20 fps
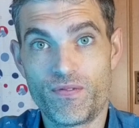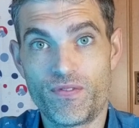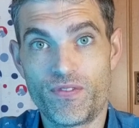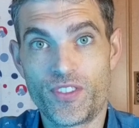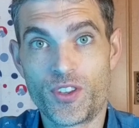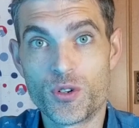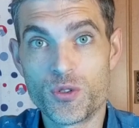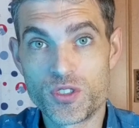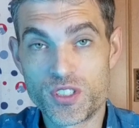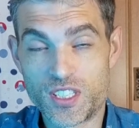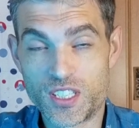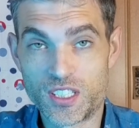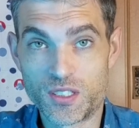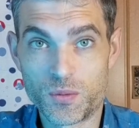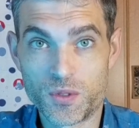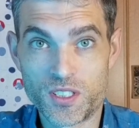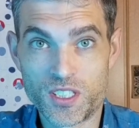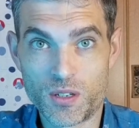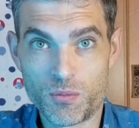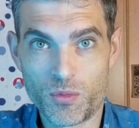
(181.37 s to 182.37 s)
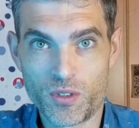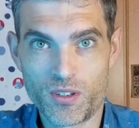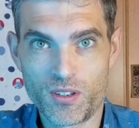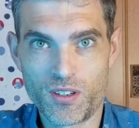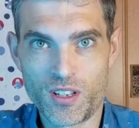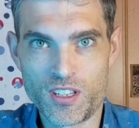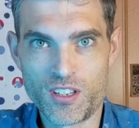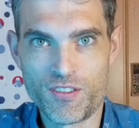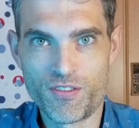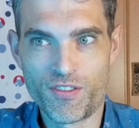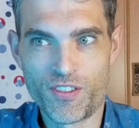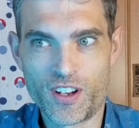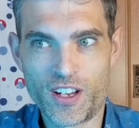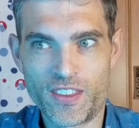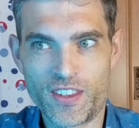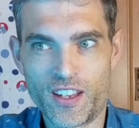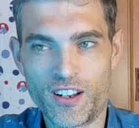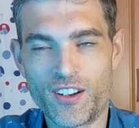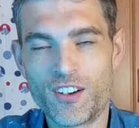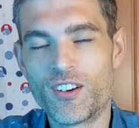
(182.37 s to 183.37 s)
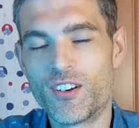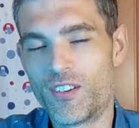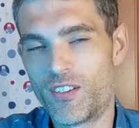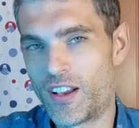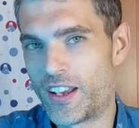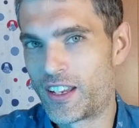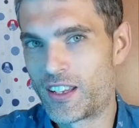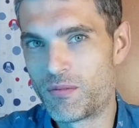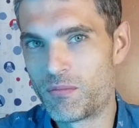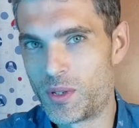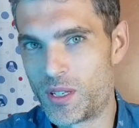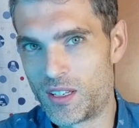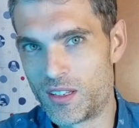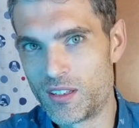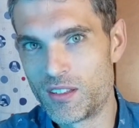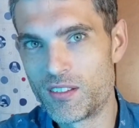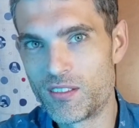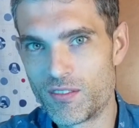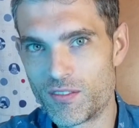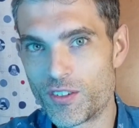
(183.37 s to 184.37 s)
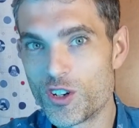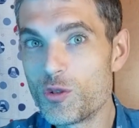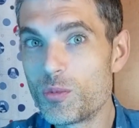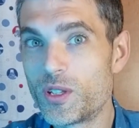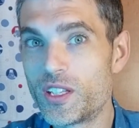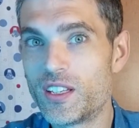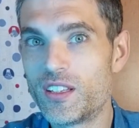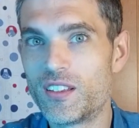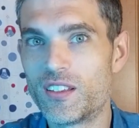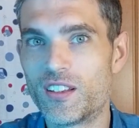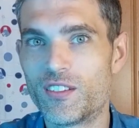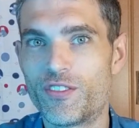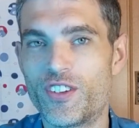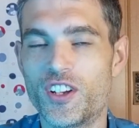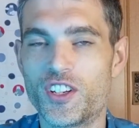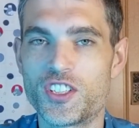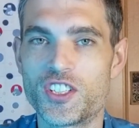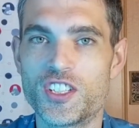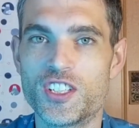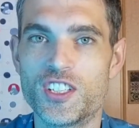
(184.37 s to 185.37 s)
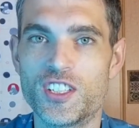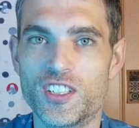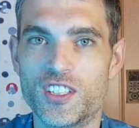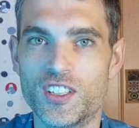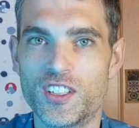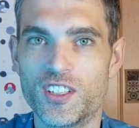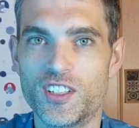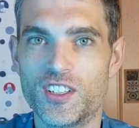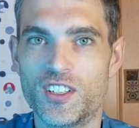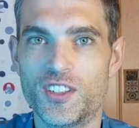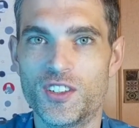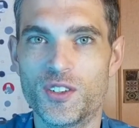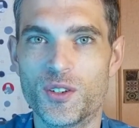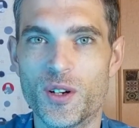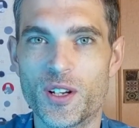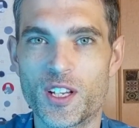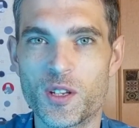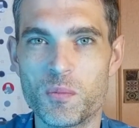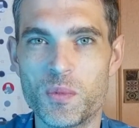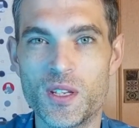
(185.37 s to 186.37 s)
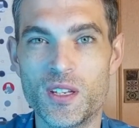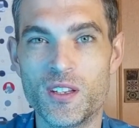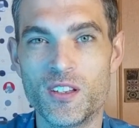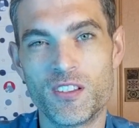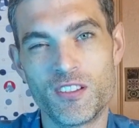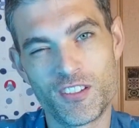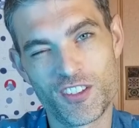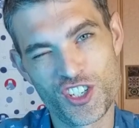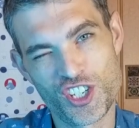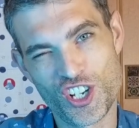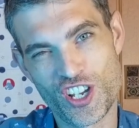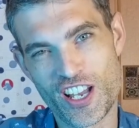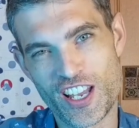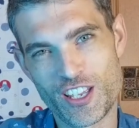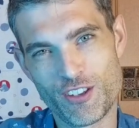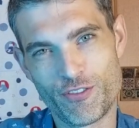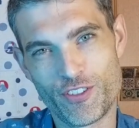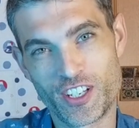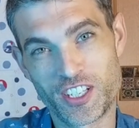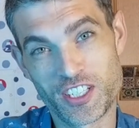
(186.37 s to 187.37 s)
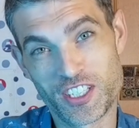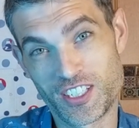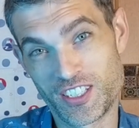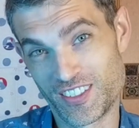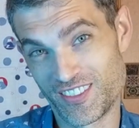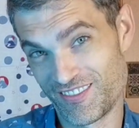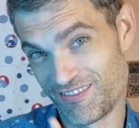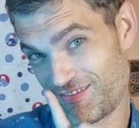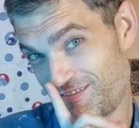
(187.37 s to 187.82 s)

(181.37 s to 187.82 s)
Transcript: those things with someone and you find that, oh, I can be verbally affectionate, or I can be shy, affectionate,